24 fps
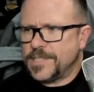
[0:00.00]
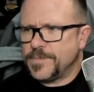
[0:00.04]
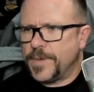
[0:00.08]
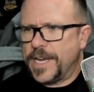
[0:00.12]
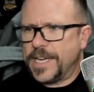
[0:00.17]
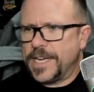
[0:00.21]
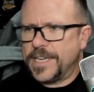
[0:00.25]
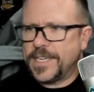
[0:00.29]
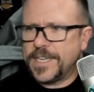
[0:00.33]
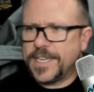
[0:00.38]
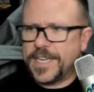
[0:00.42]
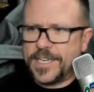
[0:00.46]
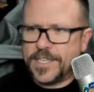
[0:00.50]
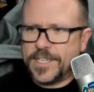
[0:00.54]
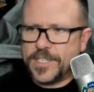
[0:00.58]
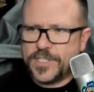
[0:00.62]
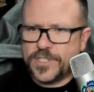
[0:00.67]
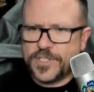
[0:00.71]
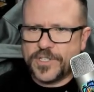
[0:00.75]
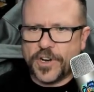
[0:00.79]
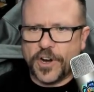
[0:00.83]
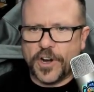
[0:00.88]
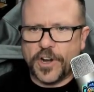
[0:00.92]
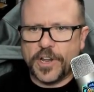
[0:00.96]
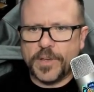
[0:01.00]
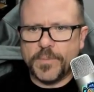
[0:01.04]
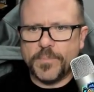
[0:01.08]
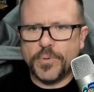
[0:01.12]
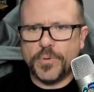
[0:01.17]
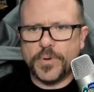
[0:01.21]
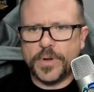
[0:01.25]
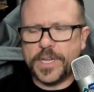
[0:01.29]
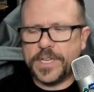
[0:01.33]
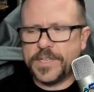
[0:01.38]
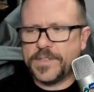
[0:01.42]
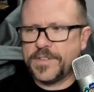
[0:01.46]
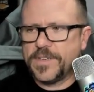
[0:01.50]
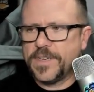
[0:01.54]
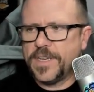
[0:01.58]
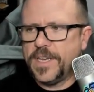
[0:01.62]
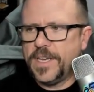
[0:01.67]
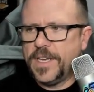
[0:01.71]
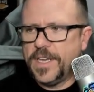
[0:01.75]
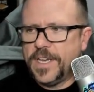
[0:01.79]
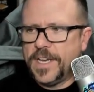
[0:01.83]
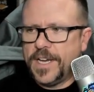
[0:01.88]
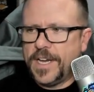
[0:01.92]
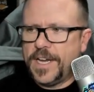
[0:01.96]
my kind of starting point.
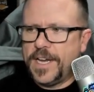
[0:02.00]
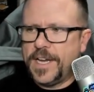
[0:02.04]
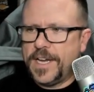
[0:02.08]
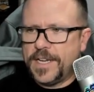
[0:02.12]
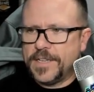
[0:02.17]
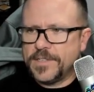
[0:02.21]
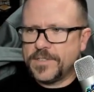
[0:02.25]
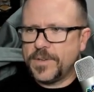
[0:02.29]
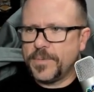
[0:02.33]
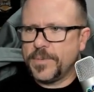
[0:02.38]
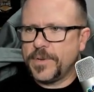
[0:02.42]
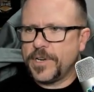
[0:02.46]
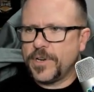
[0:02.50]
So I'm going